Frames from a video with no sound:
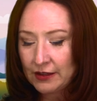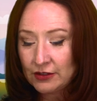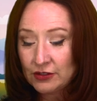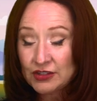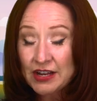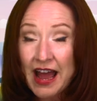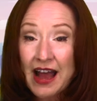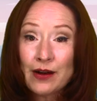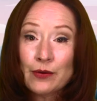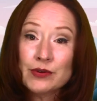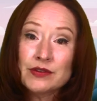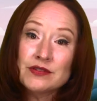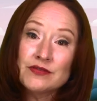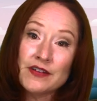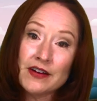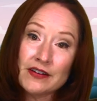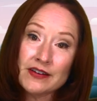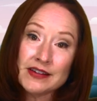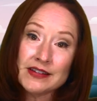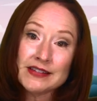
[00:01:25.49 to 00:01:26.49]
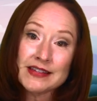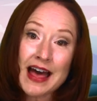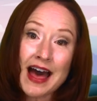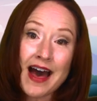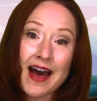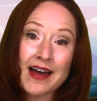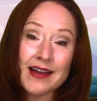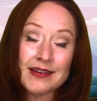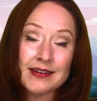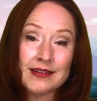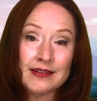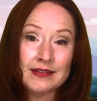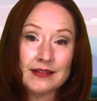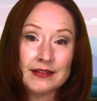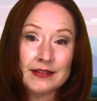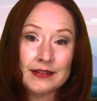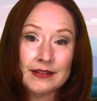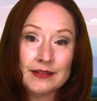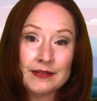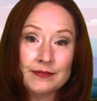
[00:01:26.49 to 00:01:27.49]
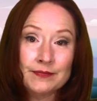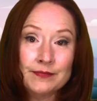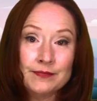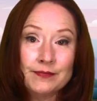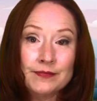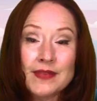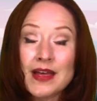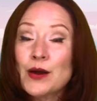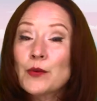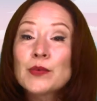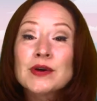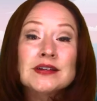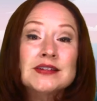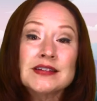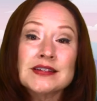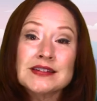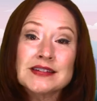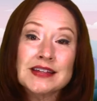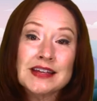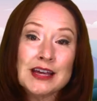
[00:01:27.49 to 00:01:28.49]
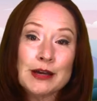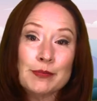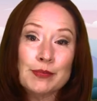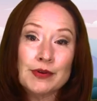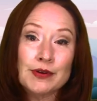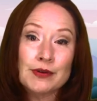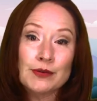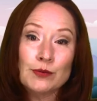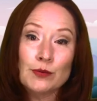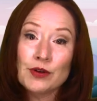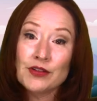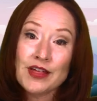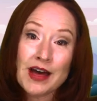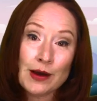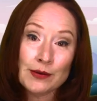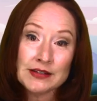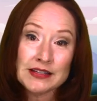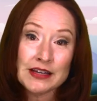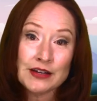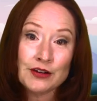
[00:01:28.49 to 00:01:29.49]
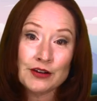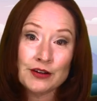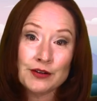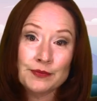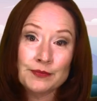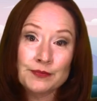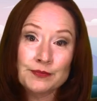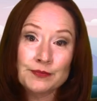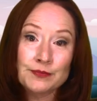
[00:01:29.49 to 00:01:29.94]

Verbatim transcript: Jack was very sad and went to sleep without dinner.